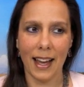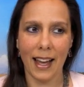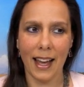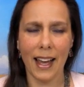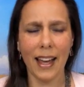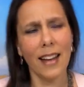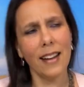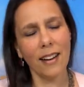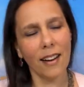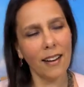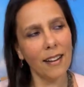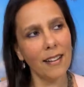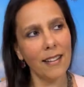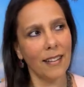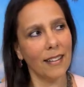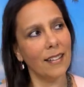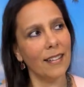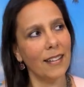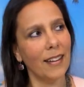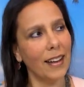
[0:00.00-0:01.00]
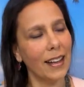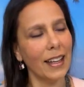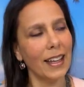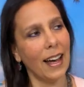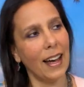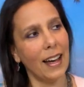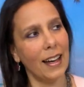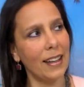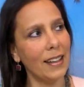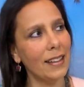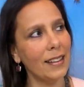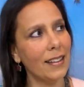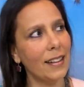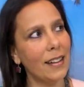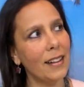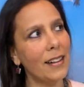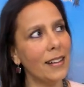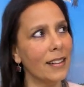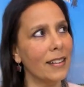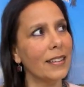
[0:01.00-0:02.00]
And okay,
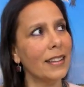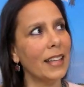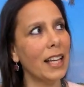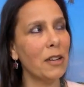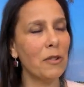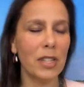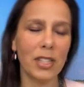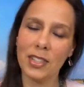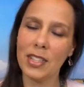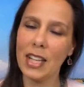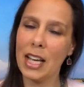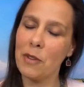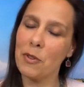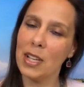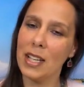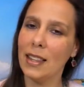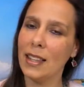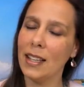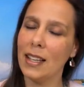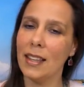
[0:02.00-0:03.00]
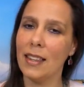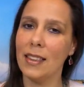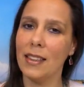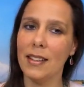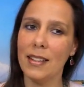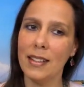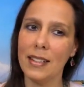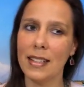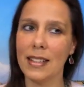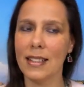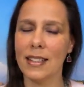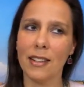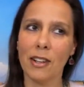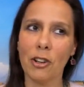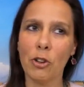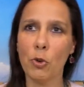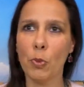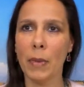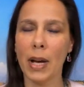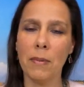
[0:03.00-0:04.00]
they wish they were in their 30s.
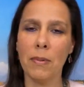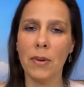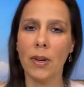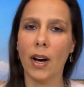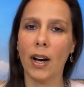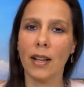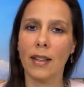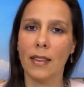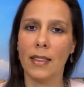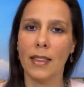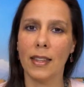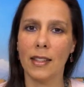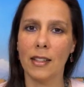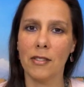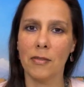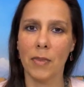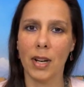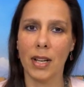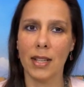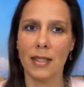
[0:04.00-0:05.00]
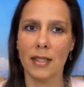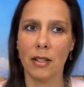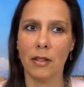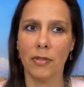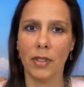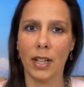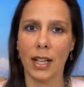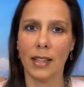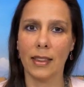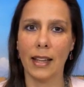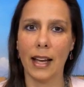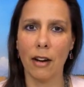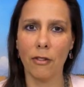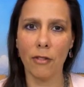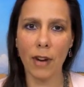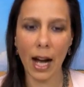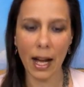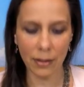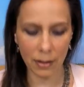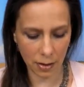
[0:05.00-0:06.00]
Well, maybe I can think of myself like that,
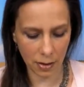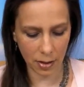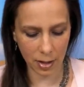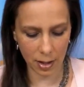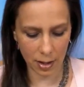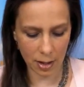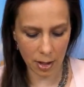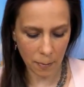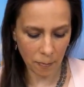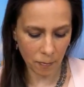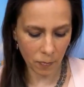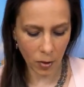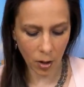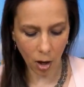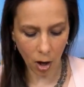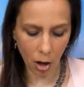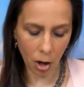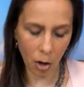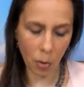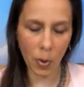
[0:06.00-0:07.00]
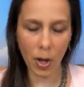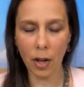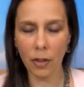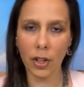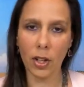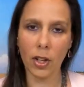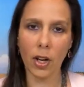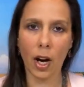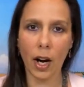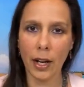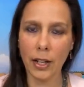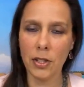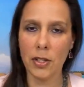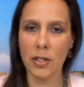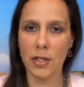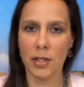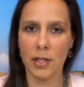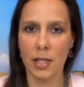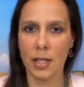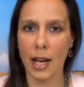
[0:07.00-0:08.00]
rather than, well, the guy I
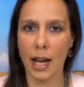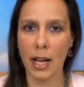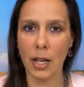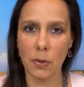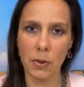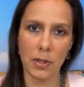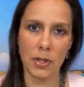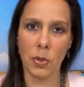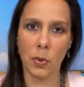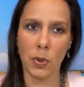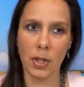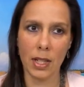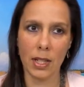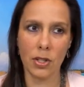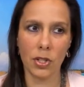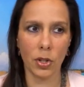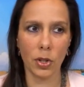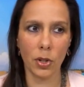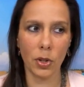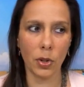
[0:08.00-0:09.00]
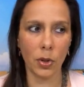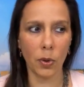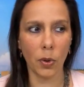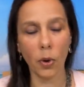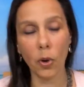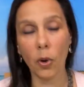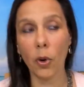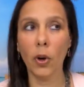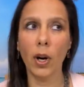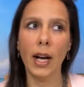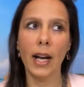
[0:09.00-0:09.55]
used to date was 22, or